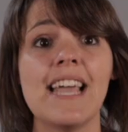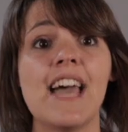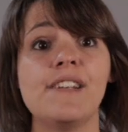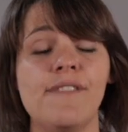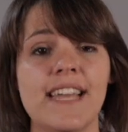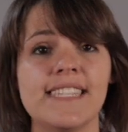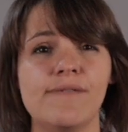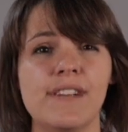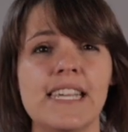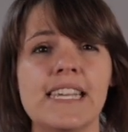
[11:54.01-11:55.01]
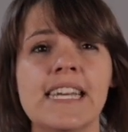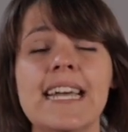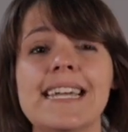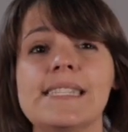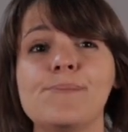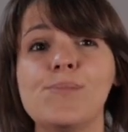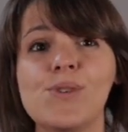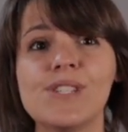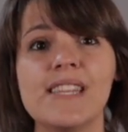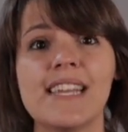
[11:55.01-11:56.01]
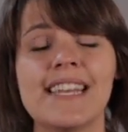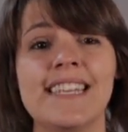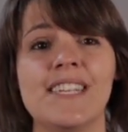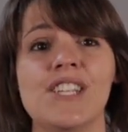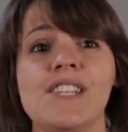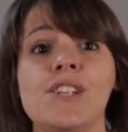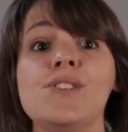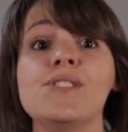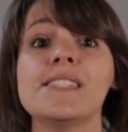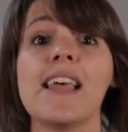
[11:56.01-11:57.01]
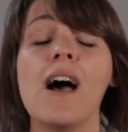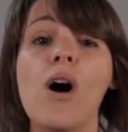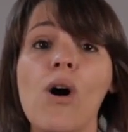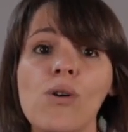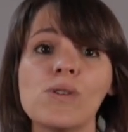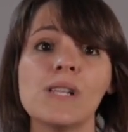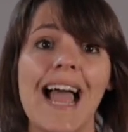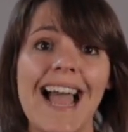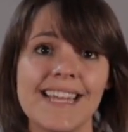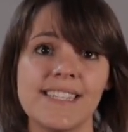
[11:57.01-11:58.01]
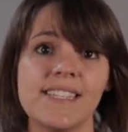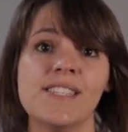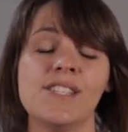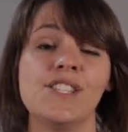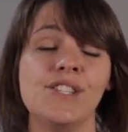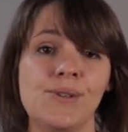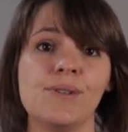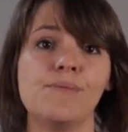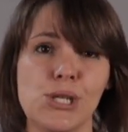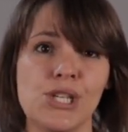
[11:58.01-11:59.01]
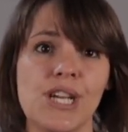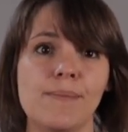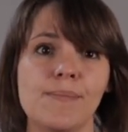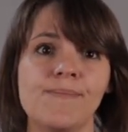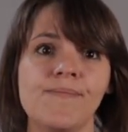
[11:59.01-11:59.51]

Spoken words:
and effectively, it's important the clinician uses their whole hand to do the push-up.